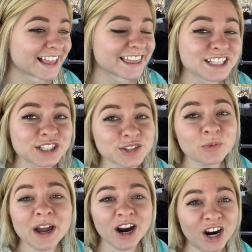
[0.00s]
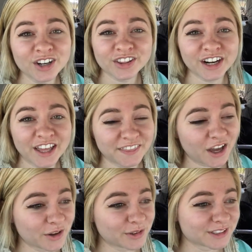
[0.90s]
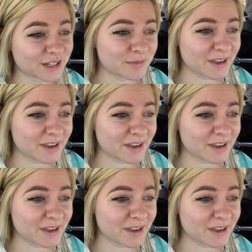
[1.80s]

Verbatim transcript: This is way harder than I thought it was gonna